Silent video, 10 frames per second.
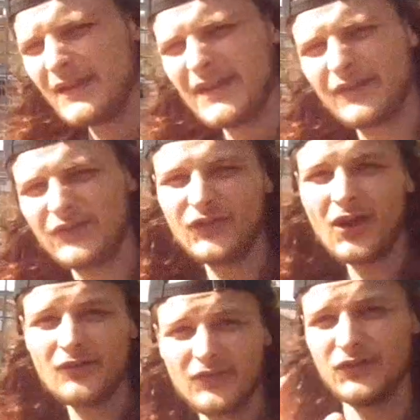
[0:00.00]
Now the
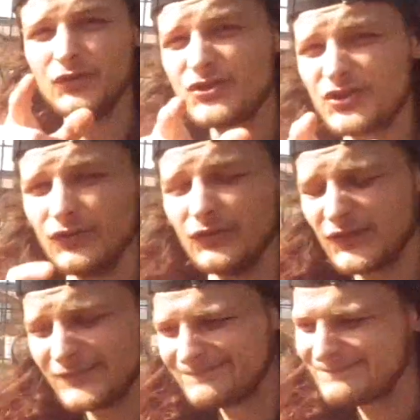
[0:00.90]
styles that you
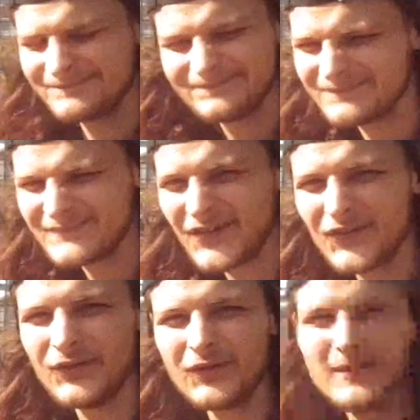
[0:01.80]
choose doesn't really